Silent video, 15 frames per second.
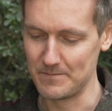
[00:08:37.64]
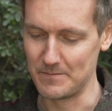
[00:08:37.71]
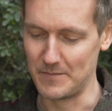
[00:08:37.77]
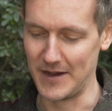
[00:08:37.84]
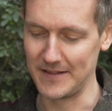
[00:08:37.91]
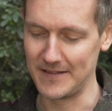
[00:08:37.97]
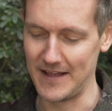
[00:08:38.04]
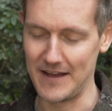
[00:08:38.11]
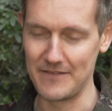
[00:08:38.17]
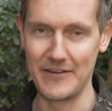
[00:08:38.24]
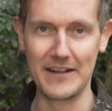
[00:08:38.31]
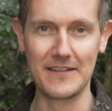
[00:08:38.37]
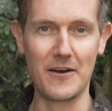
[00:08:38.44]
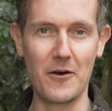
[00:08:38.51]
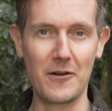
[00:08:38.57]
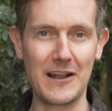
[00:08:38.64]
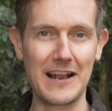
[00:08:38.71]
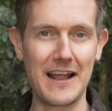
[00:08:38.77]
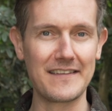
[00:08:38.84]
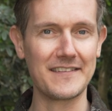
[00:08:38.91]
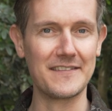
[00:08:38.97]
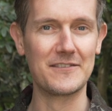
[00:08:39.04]
But I think the only
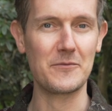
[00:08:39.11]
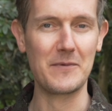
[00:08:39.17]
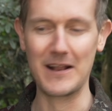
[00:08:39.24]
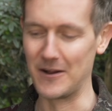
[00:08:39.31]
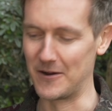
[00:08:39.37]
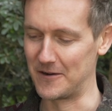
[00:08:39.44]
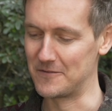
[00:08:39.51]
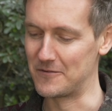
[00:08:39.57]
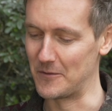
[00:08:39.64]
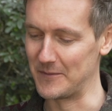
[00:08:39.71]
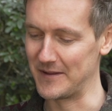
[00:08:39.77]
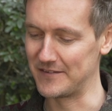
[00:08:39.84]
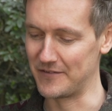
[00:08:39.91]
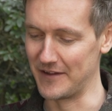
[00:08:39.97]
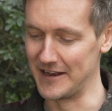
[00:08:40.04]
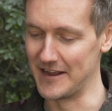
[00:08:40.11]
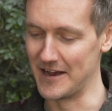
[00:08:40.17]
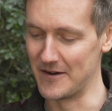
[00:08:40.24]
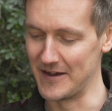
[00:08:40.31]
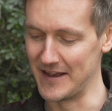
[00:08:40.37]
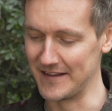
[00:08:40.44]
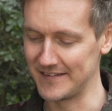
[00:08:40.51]
lesson to be learned from this
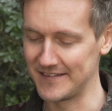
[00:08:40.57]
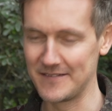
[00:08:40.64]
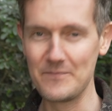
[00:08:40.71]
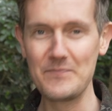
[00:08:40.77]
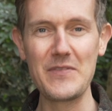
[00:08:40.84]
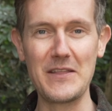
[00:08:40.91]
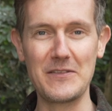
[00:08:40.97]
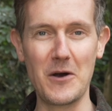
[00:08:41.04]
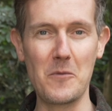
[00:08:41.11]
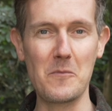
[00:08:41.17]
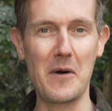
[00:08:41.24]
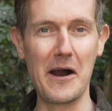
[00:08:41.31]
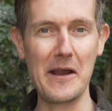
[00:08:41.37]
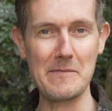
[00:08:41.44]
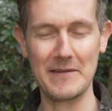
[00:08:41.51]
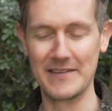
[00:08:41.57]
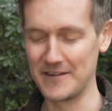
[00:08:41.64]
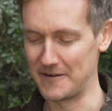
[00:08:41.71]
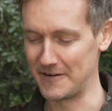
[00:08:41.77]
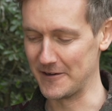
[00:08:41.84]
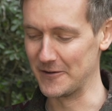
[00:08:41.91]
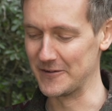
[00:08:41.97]
video is don't buy
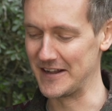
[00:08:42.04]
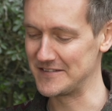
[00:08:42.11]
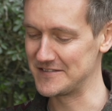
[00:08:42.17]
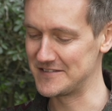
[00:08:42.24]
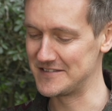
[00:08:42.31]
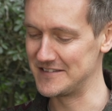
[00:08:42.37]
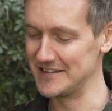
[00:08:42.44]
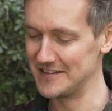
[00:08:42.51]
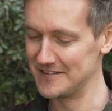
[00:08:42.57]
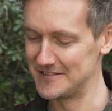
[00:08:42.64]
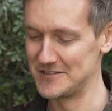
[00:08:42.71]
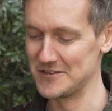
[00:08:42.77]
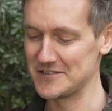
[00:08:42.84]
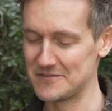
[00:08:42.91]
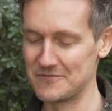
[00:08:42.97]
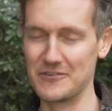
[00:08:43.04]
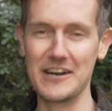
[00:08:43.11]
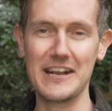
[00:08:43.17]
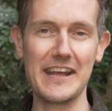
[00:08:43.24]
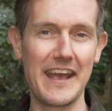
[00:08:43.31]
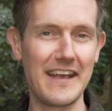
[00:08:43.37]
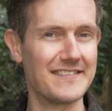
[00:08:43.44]
material that just
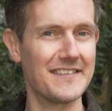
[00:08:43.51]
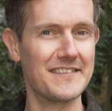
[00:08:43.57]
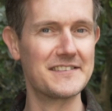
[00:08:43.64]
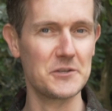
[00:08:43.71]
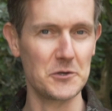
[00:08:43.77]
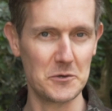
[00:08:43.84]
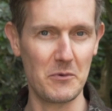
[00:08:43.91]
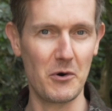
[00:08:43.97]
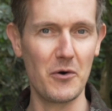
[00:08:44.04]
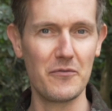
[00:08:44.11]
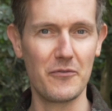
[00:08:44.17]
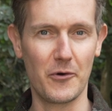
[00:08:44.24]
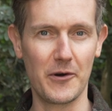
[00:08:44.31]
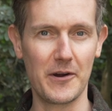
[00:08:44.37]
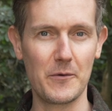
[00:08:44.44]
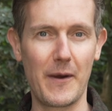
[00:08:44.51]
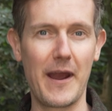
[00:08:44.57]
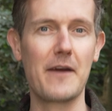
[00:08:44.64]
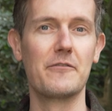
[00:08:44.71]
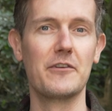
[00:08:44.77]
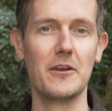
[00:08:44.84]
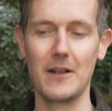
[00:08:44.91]
really isn't suitable for
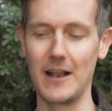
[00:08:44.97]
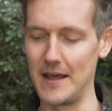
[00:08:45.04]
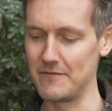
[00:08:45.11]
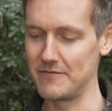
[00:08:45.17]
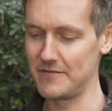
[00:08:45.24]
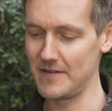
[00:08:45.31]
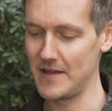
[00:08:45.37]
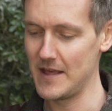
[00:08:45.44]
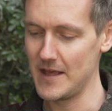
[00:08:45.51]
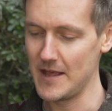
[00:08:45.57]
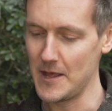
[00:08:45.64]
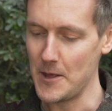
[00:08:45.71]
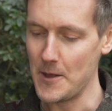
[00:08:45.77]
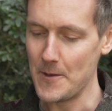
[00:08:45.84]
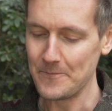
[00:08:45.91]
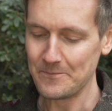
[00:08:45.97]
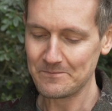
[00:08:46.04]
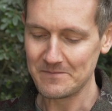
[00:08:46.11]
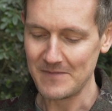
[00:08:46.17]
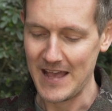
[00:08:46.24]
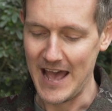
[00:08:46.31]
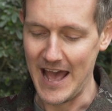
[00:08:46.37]
wherever you live.
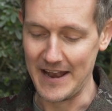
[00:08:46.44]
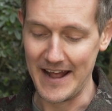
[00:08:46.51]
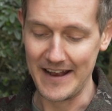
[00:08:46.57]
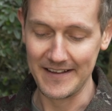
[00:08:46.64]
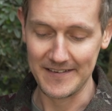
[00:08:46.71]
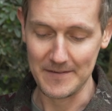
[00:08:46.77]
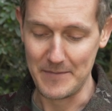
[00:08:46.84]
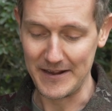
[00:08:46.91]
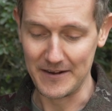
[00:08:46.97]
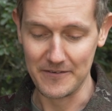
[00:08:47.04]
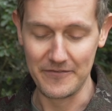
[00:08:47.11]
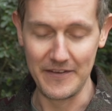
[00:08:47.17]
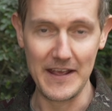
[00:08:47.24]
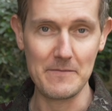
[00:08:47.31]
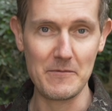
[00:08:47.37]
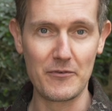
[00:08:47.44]
And that is a bigger theme.